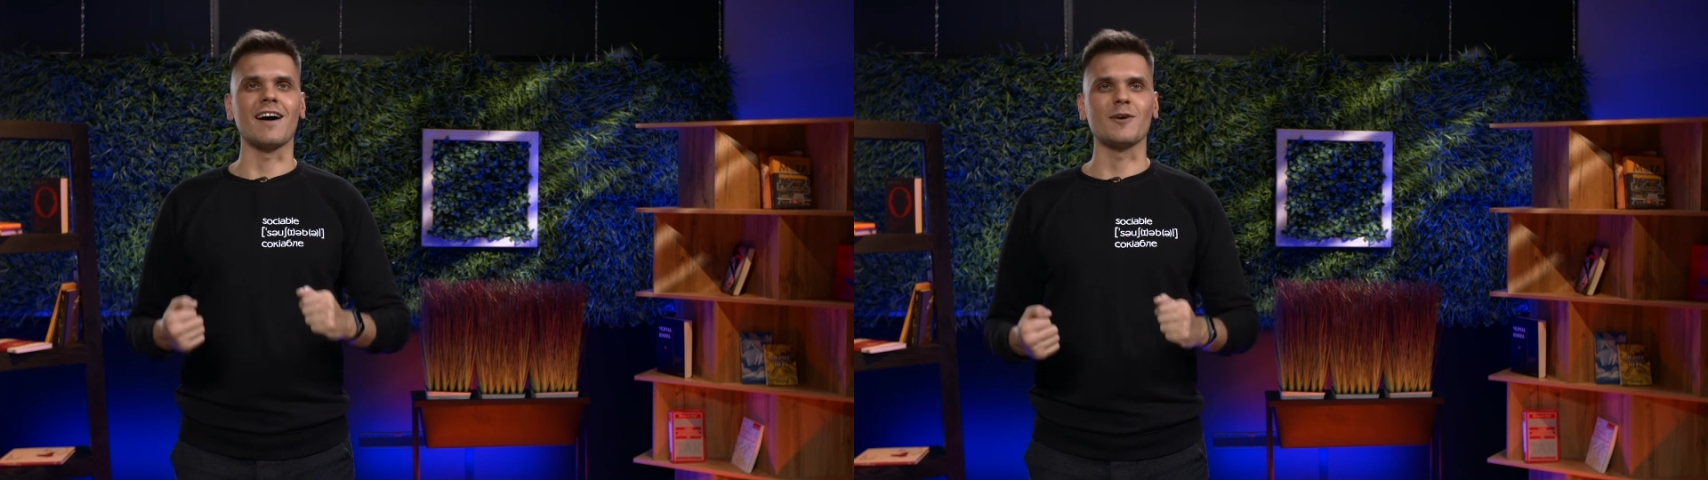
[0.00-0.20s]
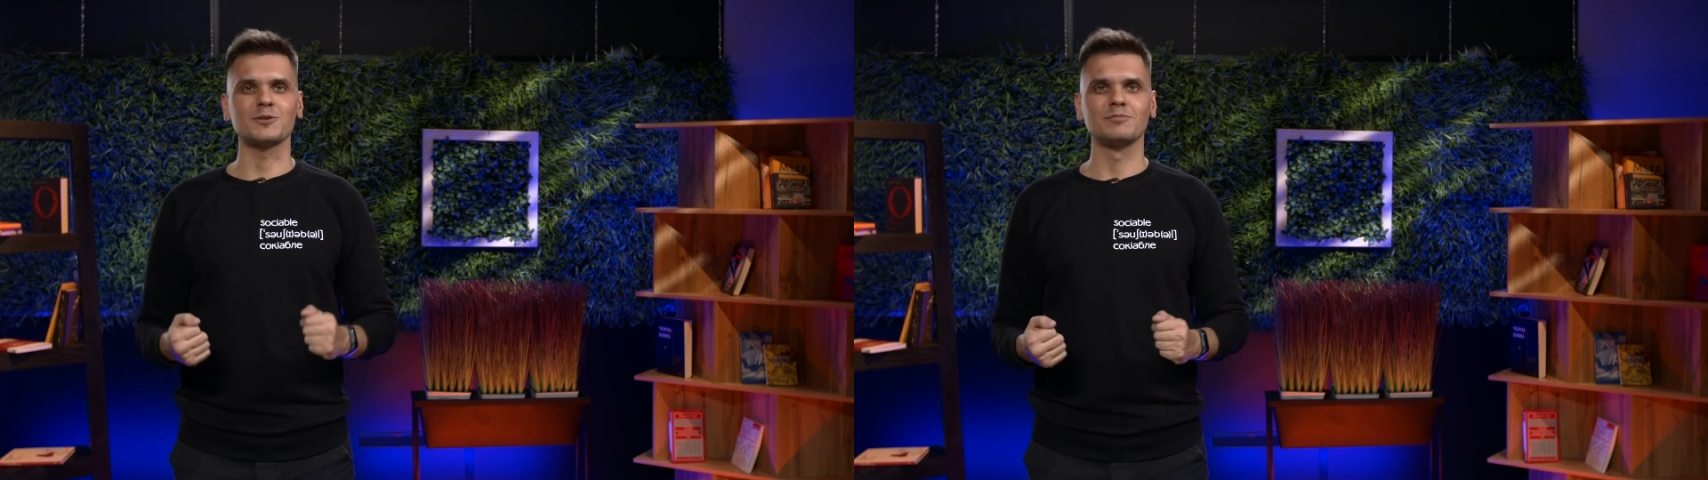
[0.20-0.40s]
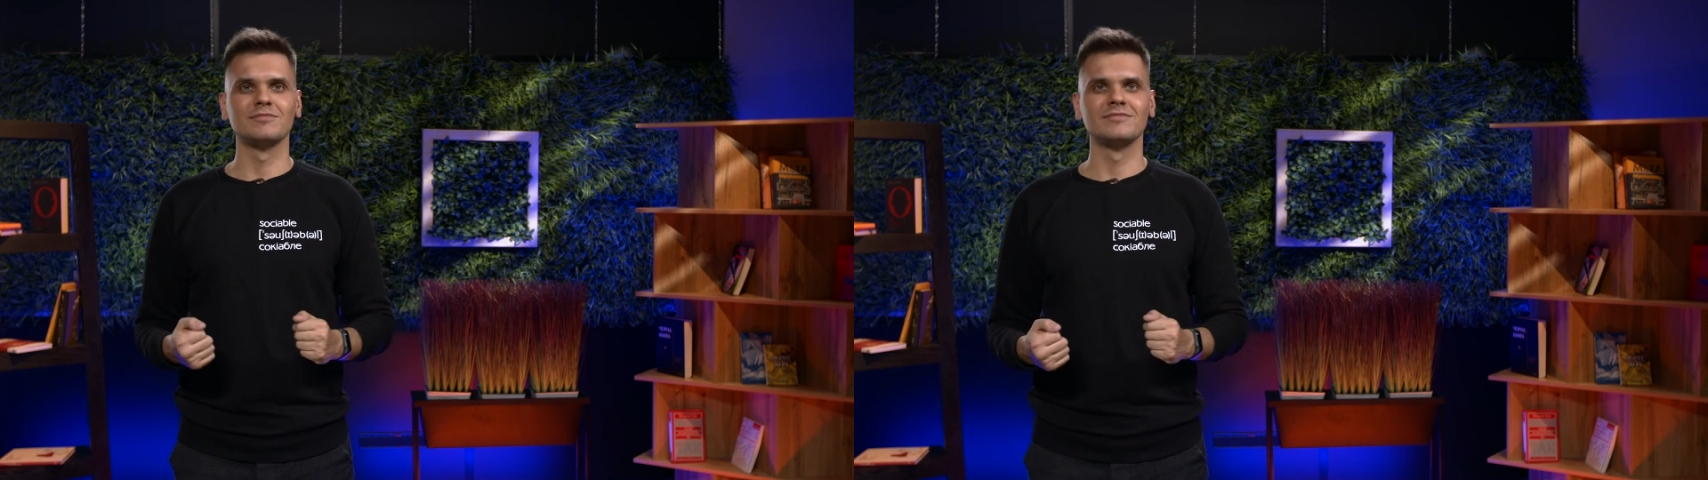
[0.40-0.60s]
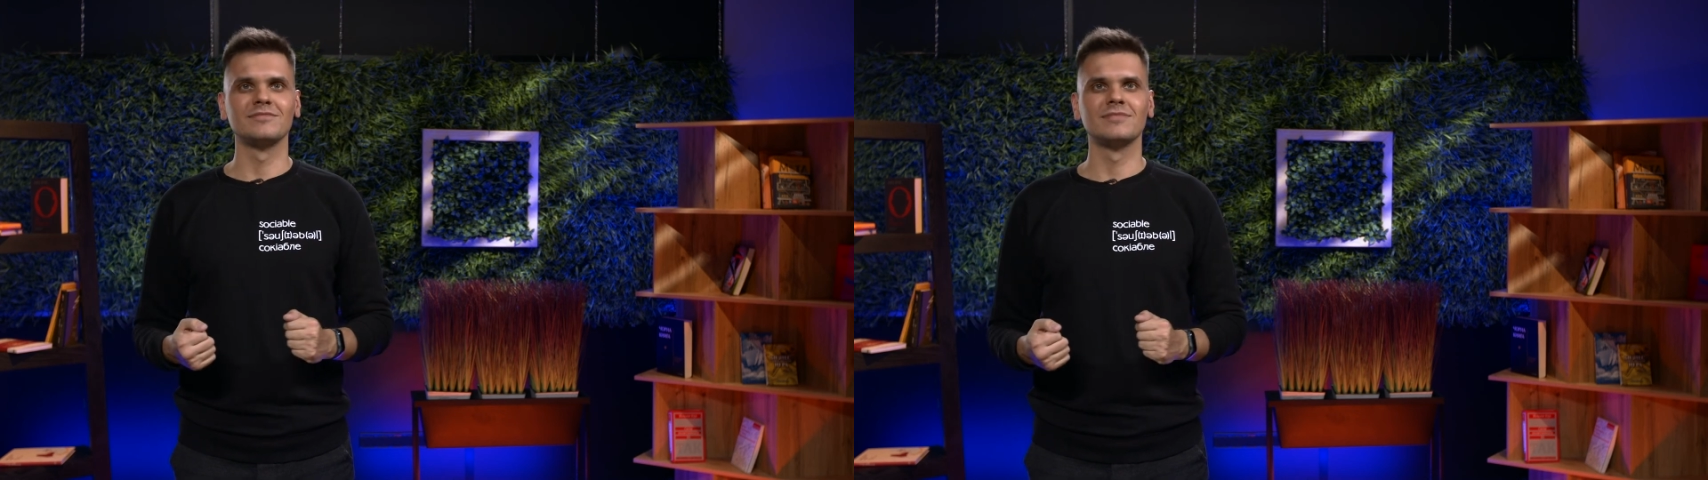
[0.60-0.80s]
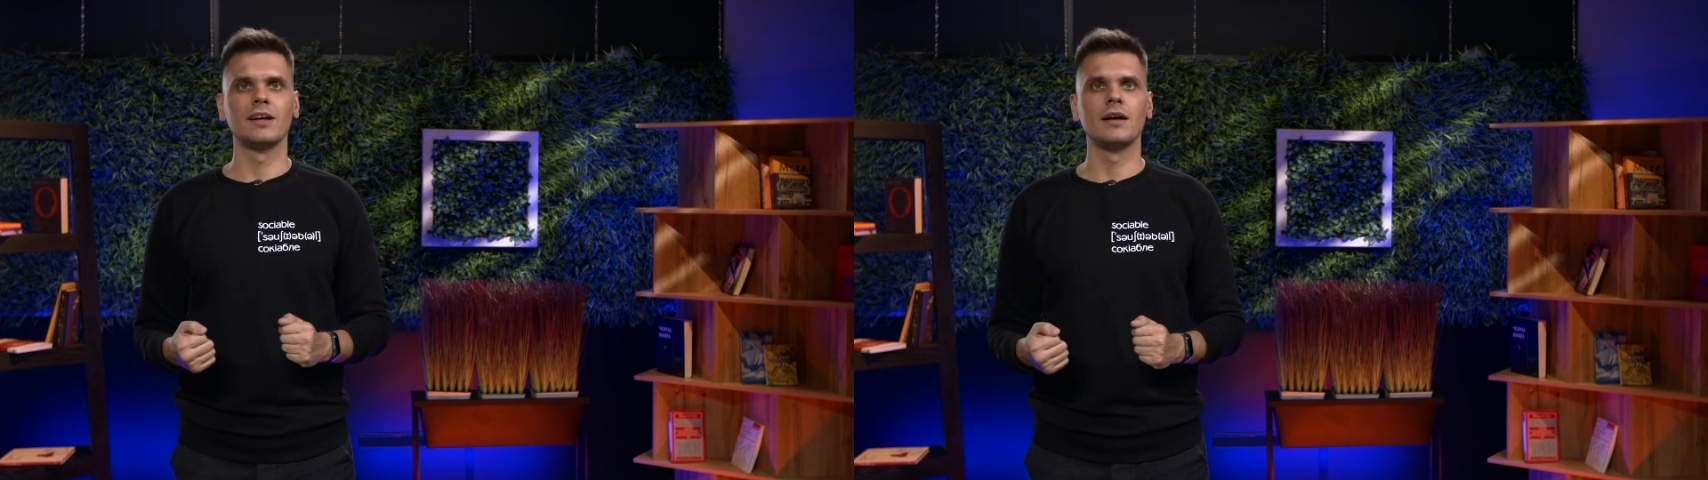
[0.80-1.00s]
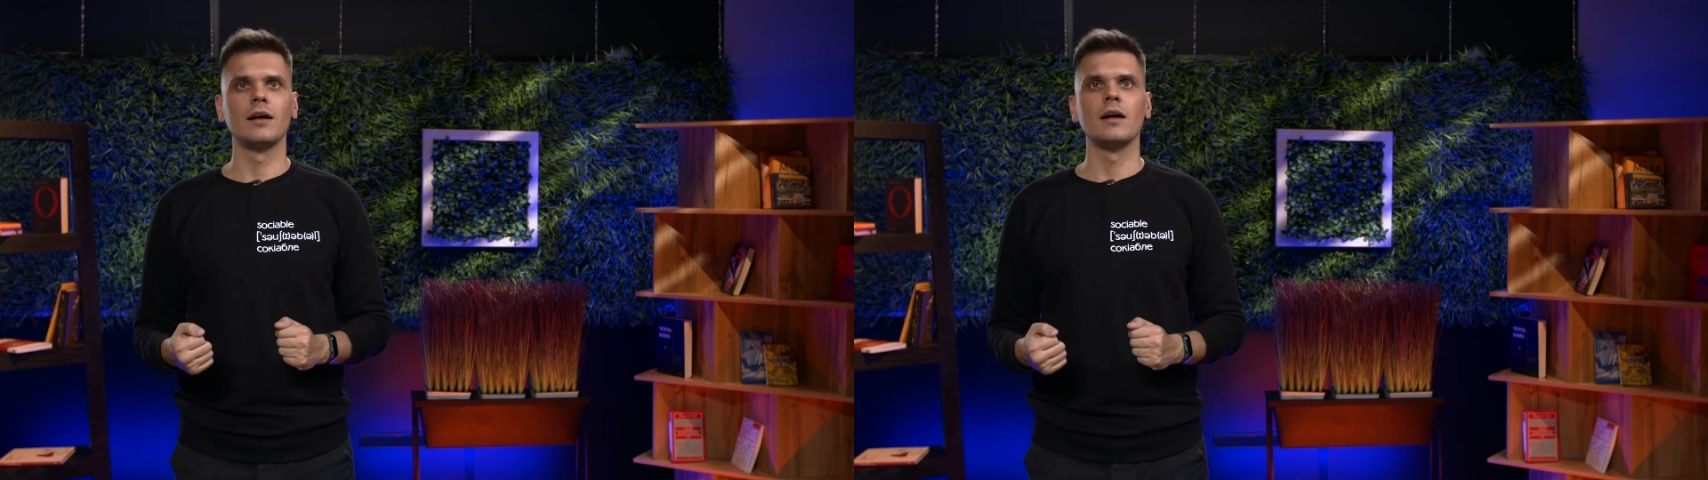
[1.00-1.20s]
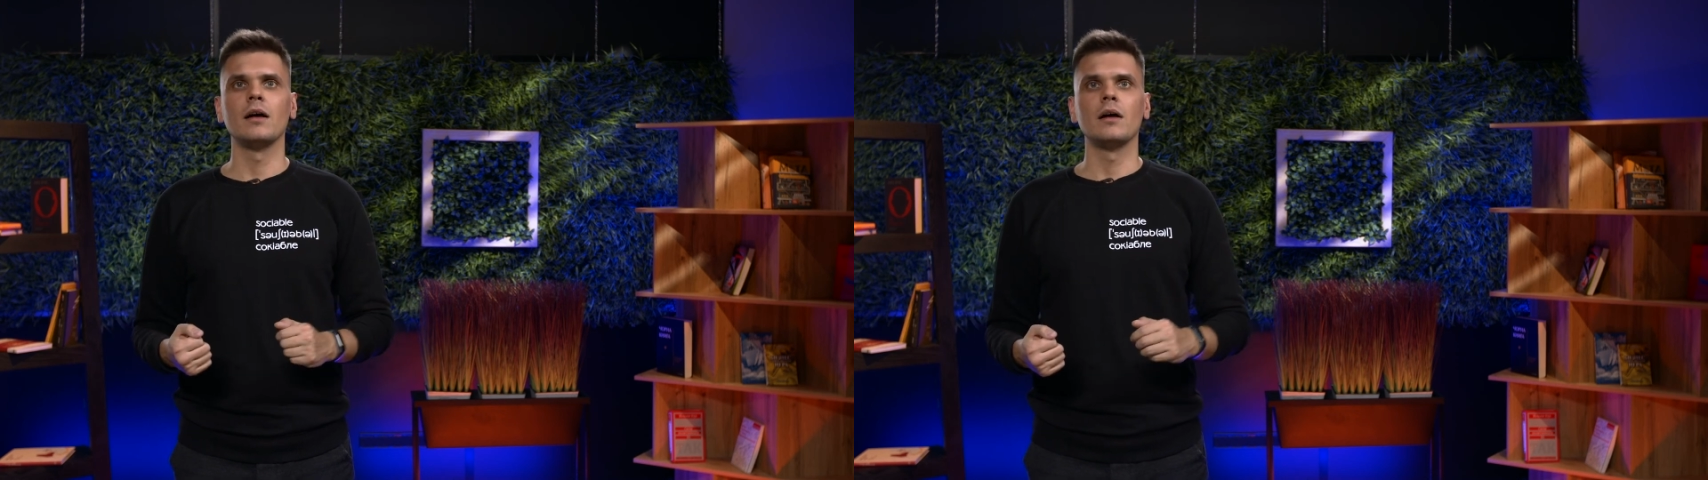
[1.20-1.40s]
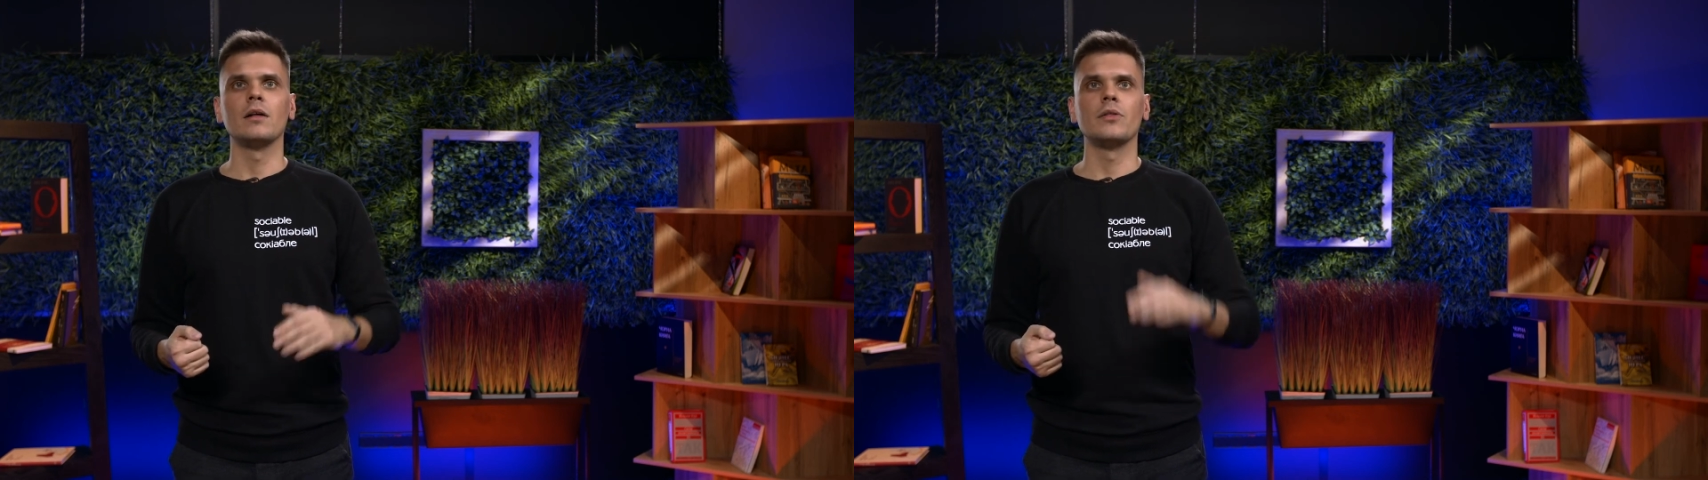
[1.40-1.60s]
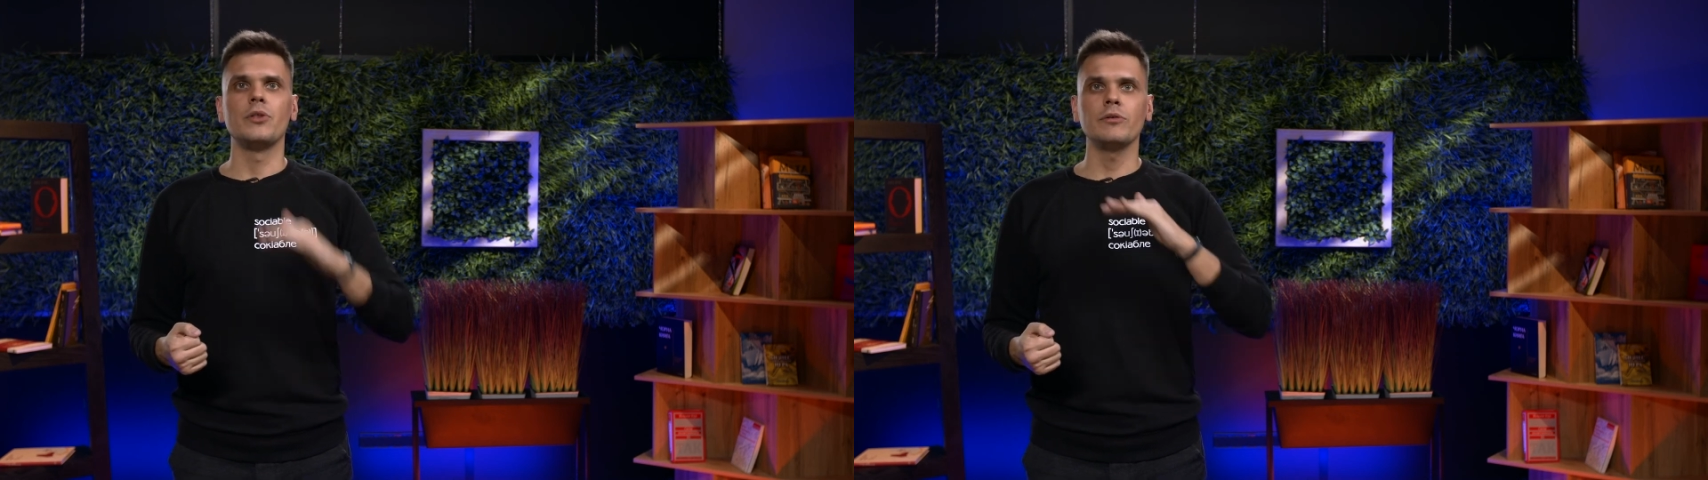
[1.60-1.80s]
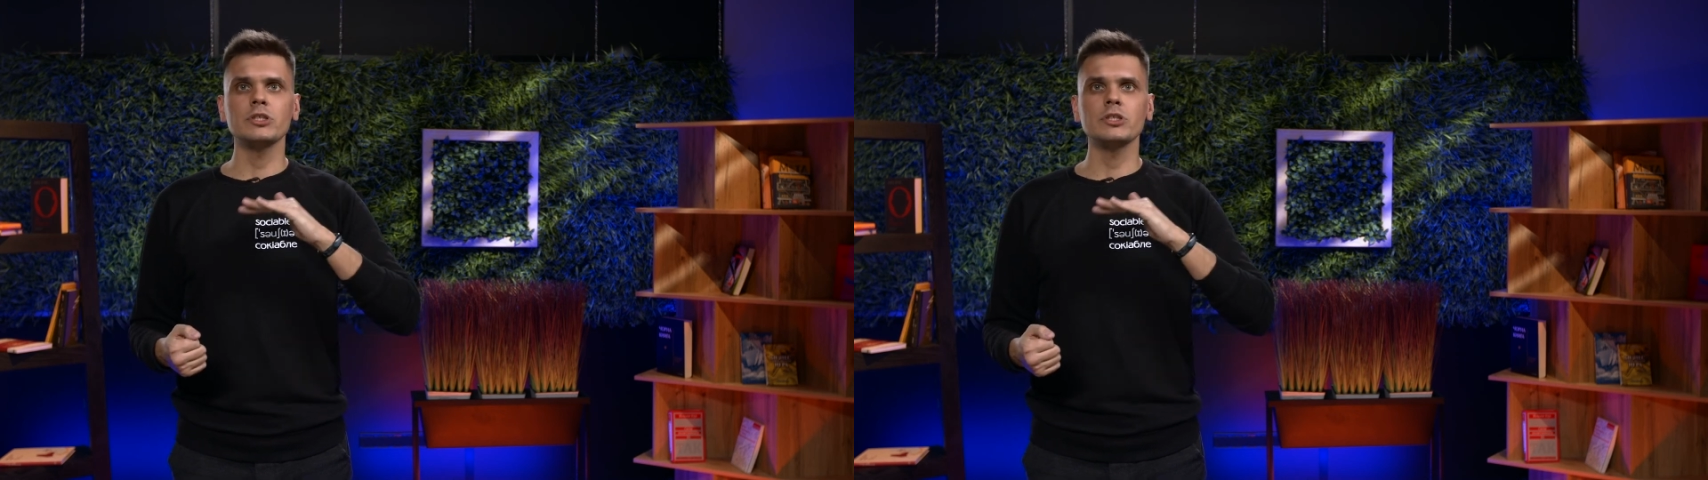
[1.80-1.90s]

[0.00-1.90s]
out. There